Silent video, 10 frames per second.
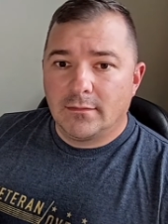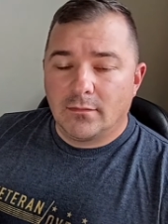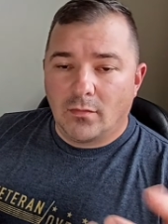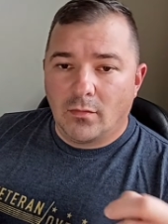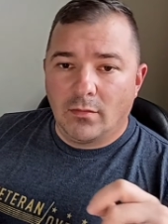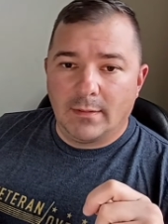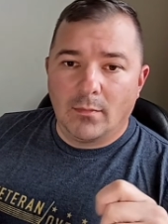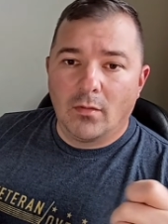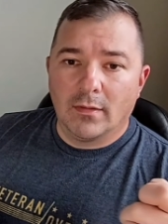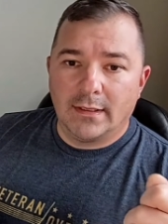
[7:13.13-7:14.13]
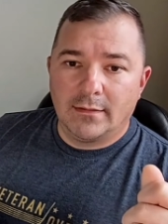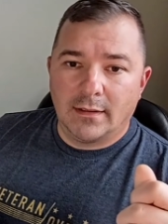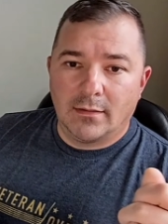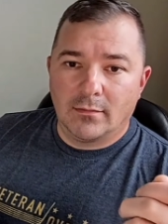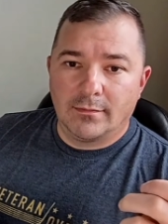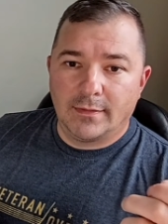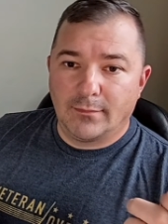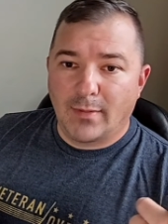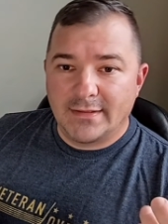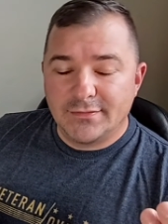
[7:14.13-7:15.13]
holy moly, if you
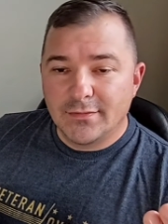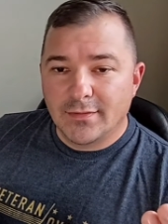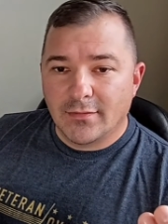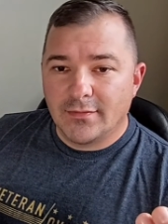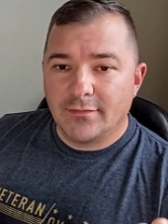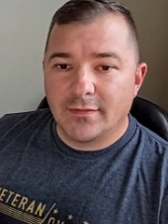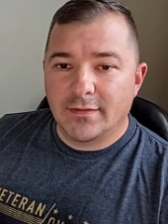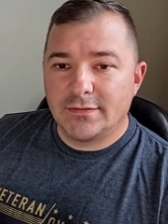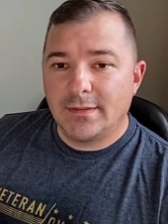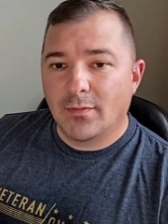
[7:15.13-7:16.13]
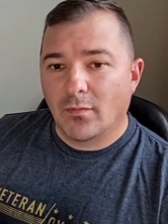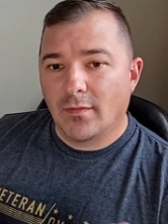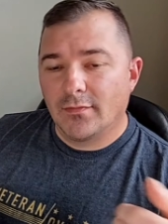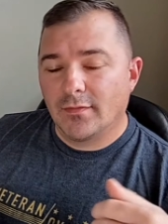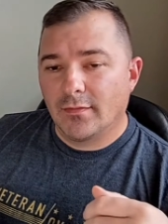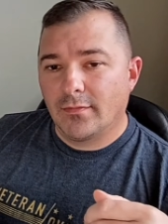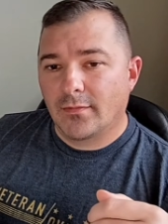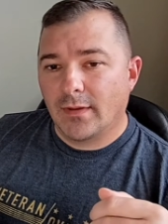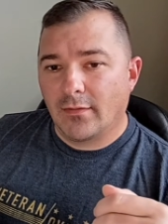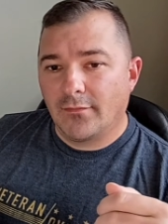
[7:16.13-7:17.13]
buy 2 of those, even the cheaper ones, the
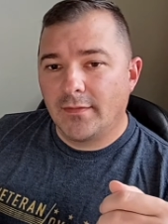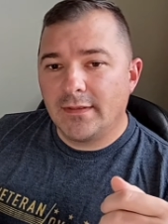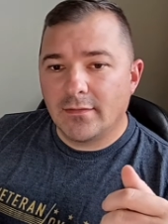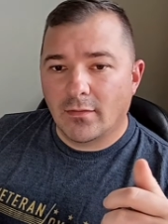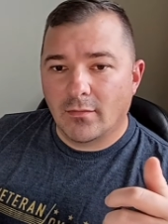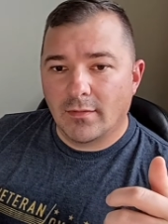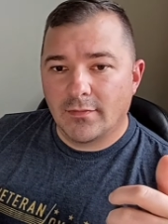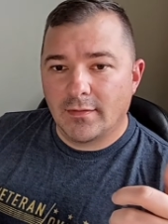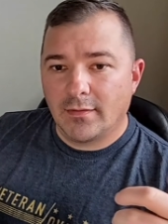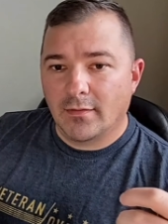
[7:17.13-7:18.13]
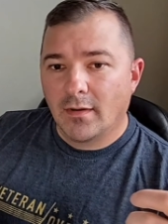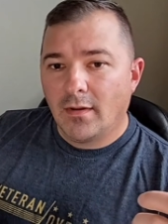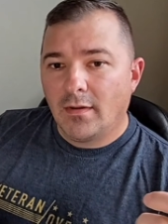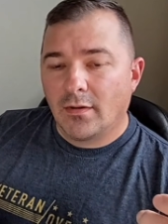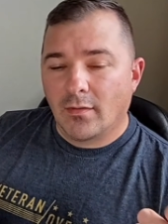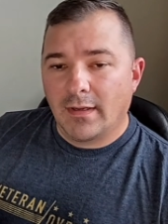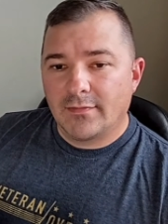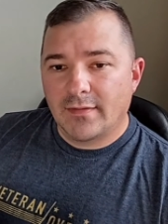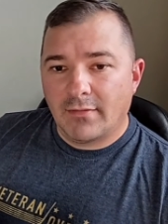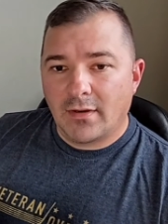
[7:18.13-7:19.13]
$350 ones, and you're already at
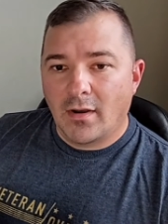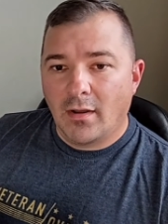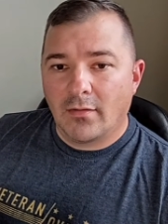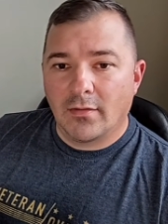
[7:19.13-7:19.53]
$700.